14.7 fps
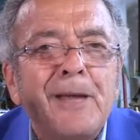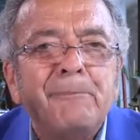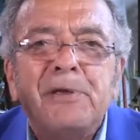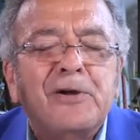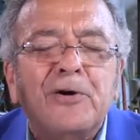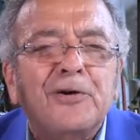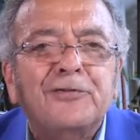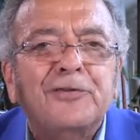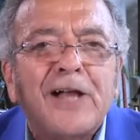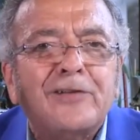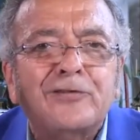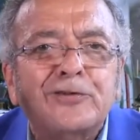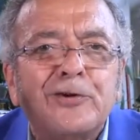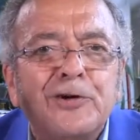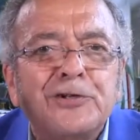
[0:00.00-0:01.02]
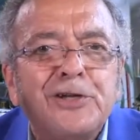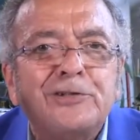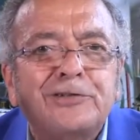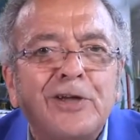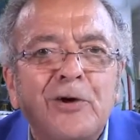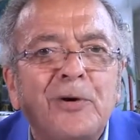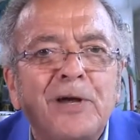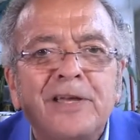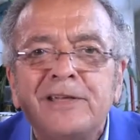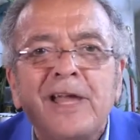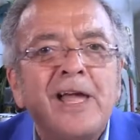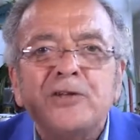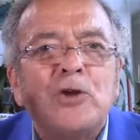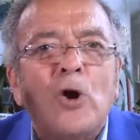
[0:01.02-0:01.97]
because that's all you're
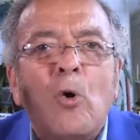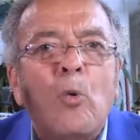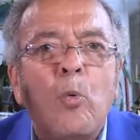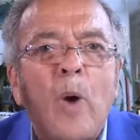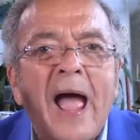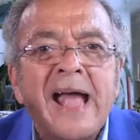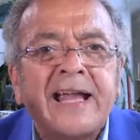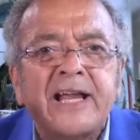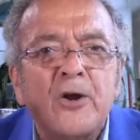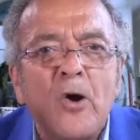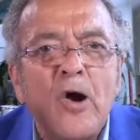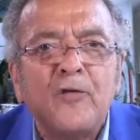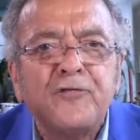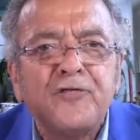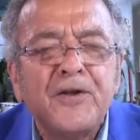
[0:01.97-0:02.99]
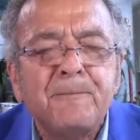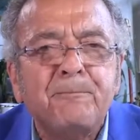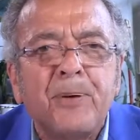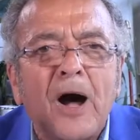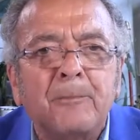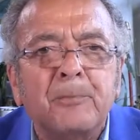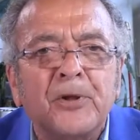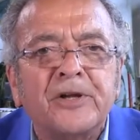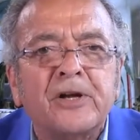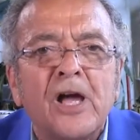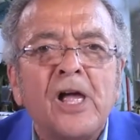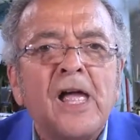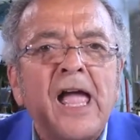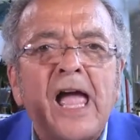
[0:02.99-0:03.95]
doing. You're whacking off in public,
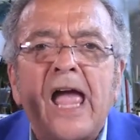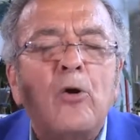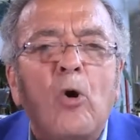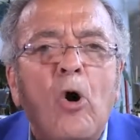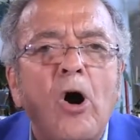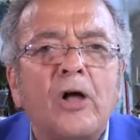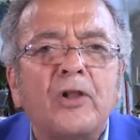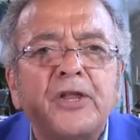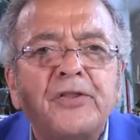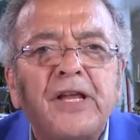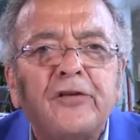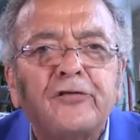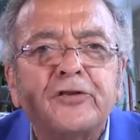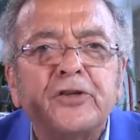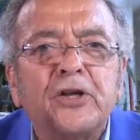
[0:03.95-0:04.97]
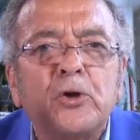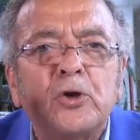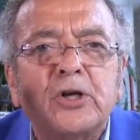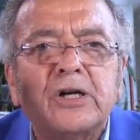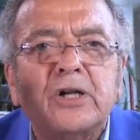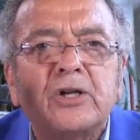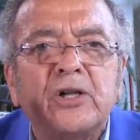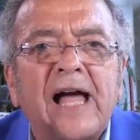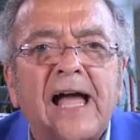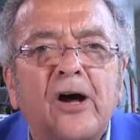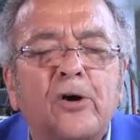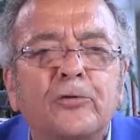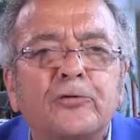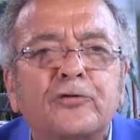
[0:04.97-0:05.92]
and all of these little
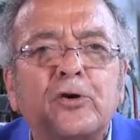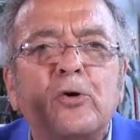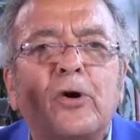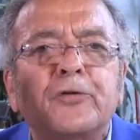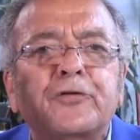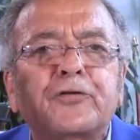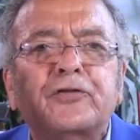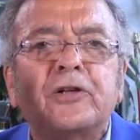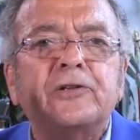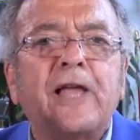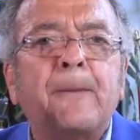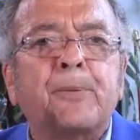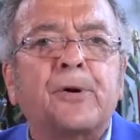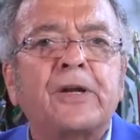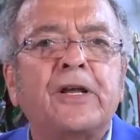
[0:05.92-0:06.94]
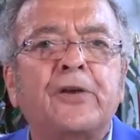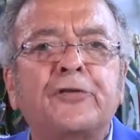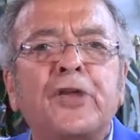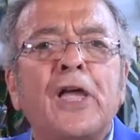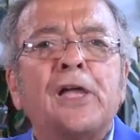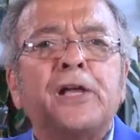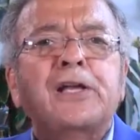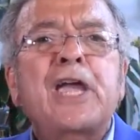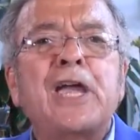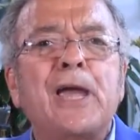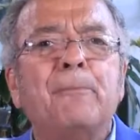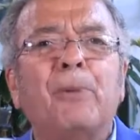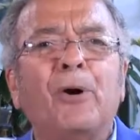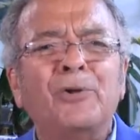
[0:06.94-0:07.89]
clowns called celebrities,
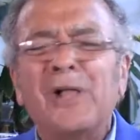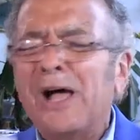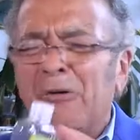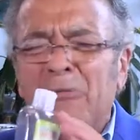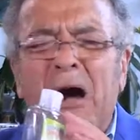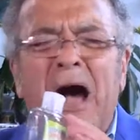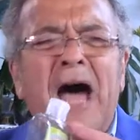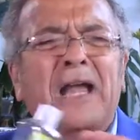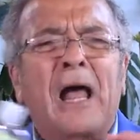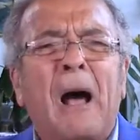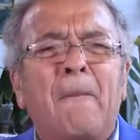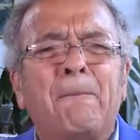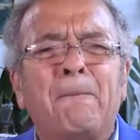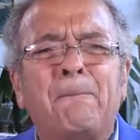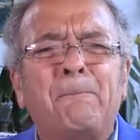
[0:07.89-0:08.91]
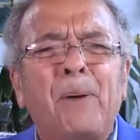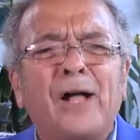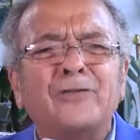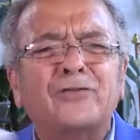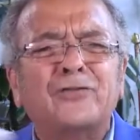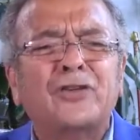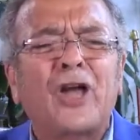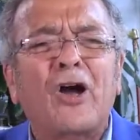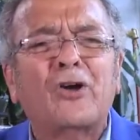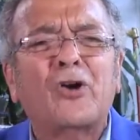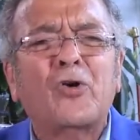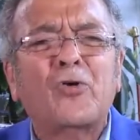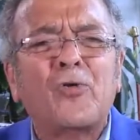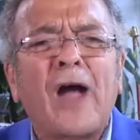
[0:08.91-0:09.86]
Kimmel, what a bunch of
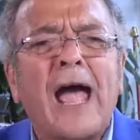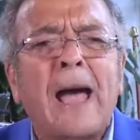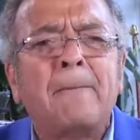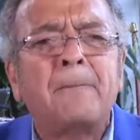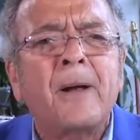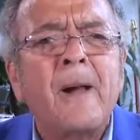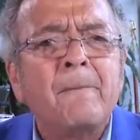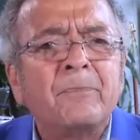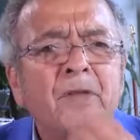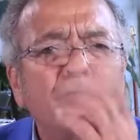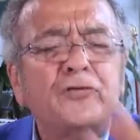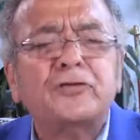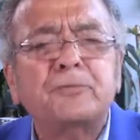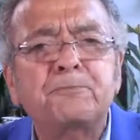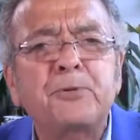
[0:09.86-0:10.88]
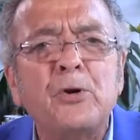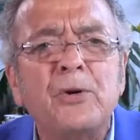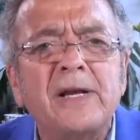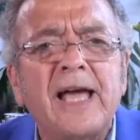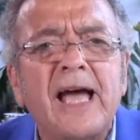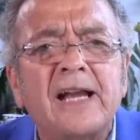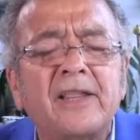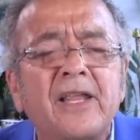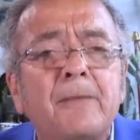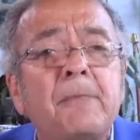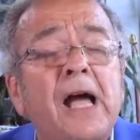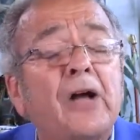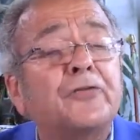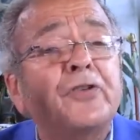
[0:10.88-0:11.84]
crap, spewing out of their
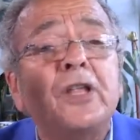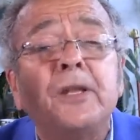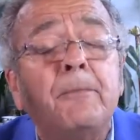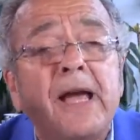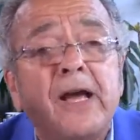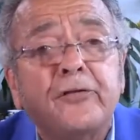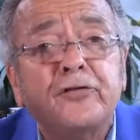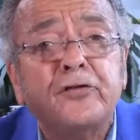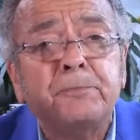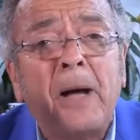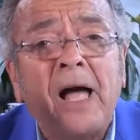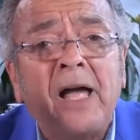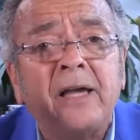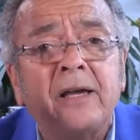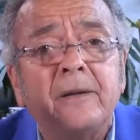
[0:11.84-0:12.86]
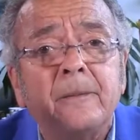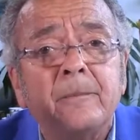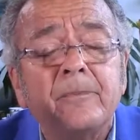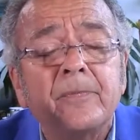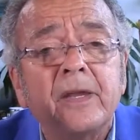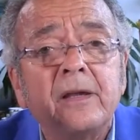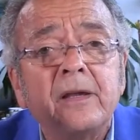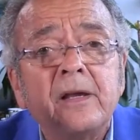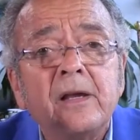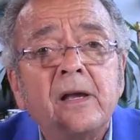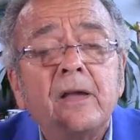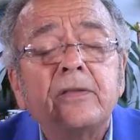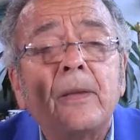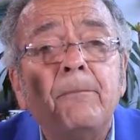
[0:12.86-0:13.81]
mouths, and the masses buy it.
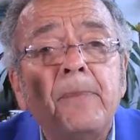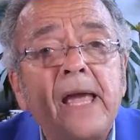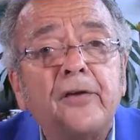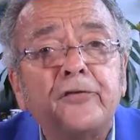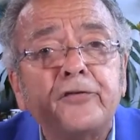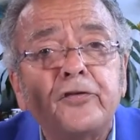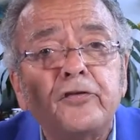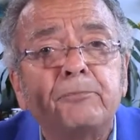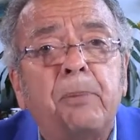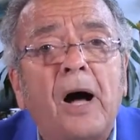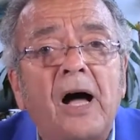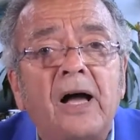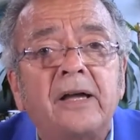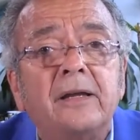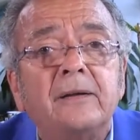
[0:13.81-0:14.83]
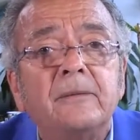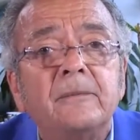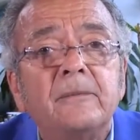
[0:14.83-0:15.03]
The masses buy it.